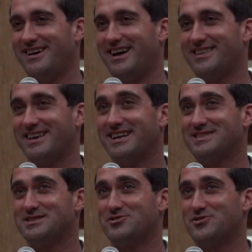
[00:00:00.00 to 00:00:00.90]
I think
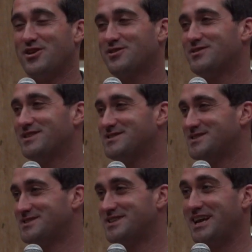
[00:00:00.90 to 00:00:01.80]
it's stronger than
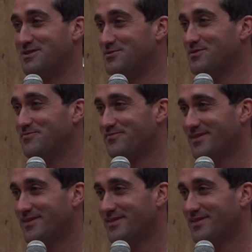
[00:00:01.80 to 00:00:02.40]
sustainable